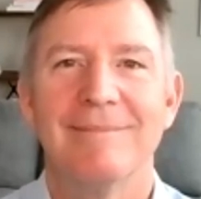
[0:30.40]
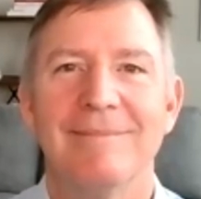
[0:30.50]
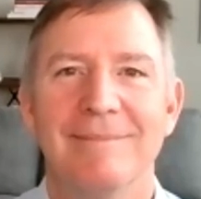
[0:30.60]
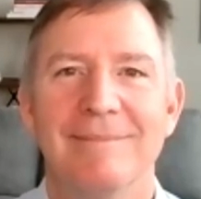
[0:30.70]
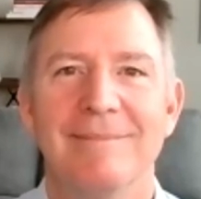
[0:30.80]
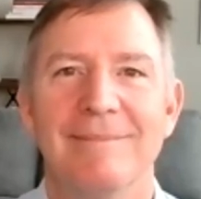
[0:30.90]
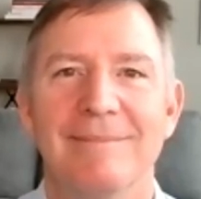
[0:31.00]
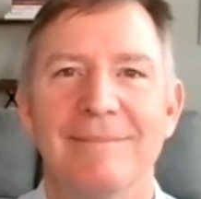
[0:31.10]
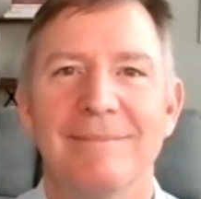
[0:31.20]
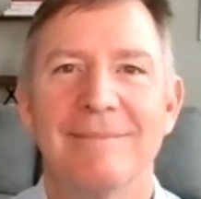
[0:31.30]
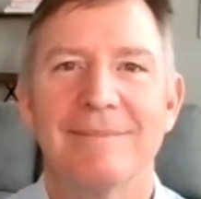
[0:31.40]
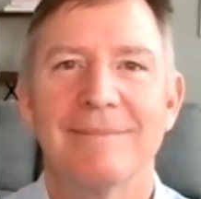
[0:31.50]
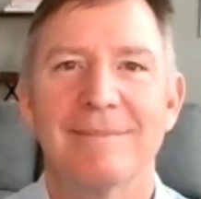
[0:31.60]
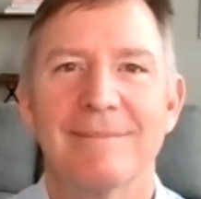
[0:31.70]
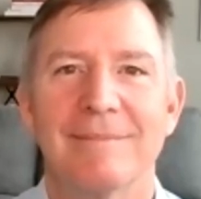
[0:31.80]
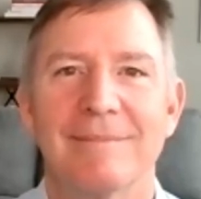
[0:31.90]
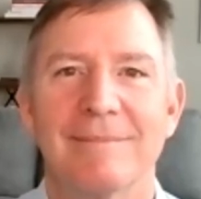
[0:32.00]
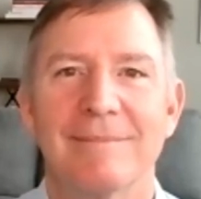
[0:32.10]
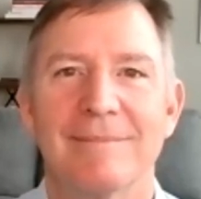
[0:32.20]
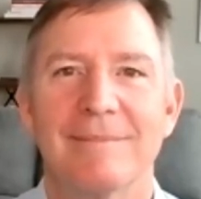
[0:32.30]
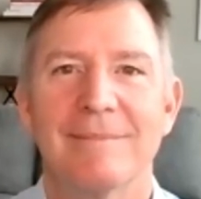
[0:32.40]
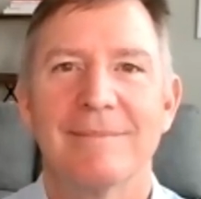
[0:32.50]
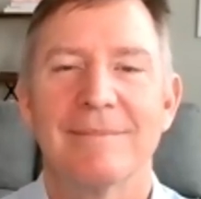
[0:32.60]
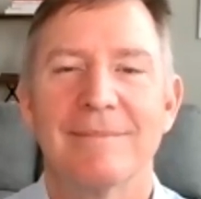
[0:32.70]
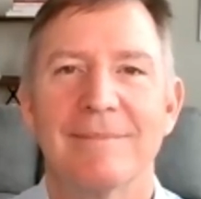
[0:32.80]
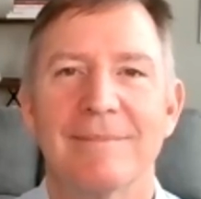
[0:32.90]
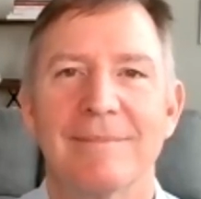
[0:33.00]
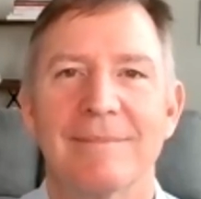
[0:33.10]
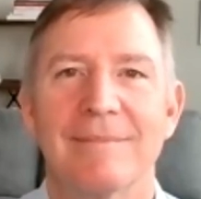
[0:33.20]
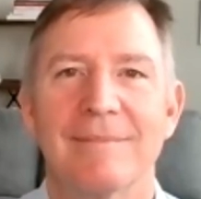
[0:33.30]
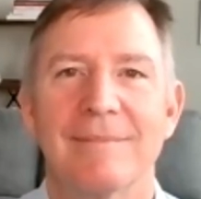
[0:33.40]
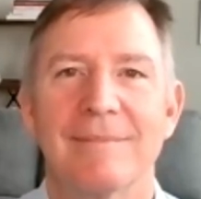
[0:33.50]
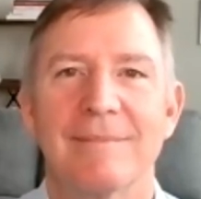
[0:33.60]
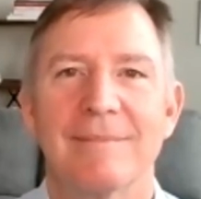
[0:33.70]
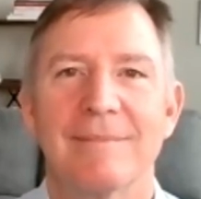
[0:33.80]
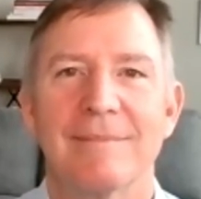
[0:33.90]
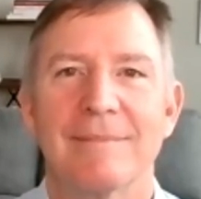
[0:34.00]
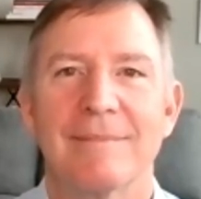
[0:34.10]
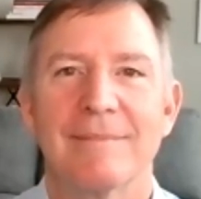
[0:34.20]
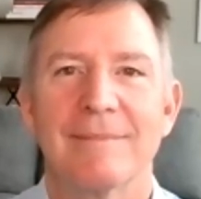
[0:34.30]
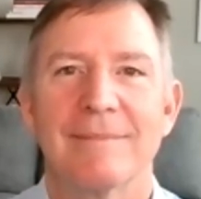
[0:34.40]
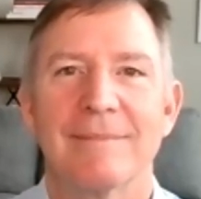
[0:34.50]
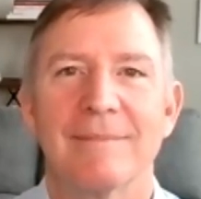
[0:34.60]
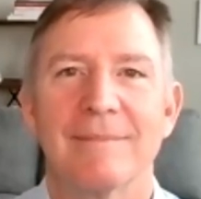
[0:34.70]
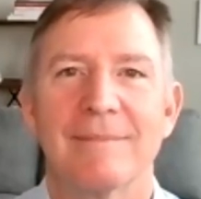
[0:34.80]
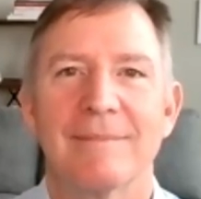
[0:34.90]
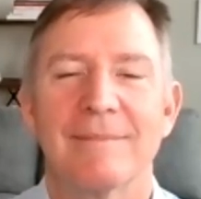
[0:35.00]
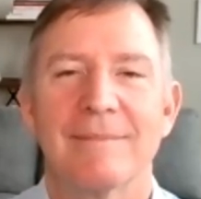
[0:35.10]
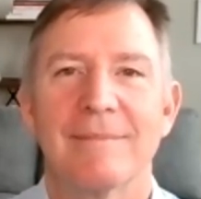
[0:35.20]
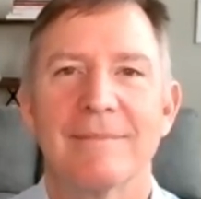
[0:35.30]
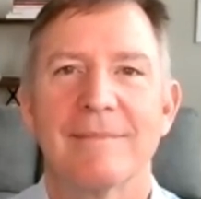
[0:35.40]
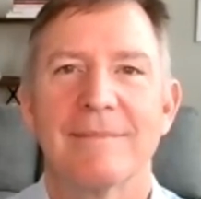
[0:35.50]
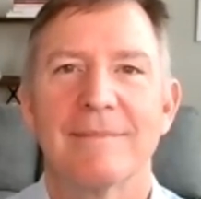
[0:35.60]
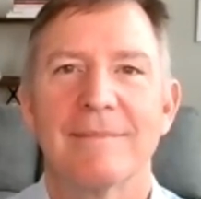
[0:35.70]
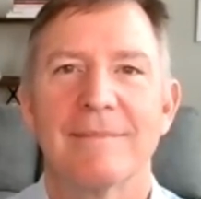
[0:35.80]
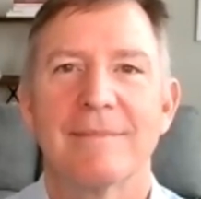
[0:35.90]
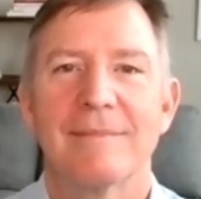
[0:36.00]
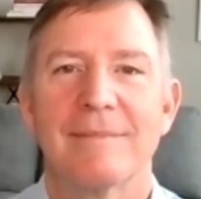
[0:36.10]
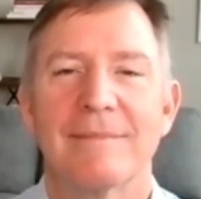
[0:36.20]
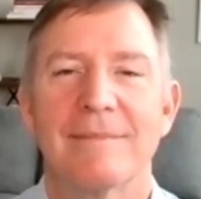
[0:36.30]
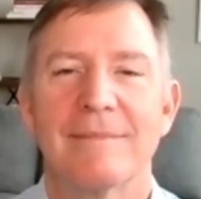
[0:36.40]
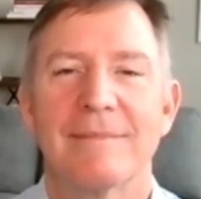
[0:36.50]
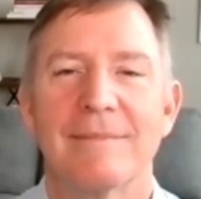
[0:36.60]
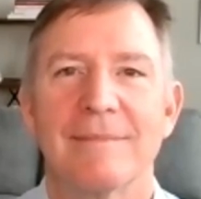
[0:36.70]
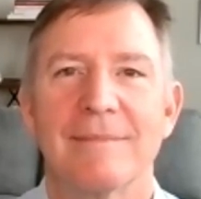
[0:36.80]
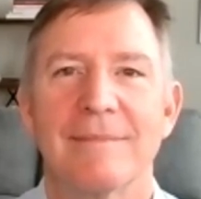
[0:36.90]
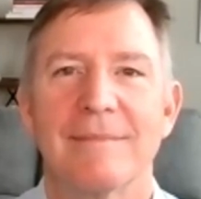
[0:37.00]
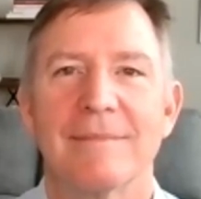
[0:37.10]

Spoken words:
The person shown says nothing.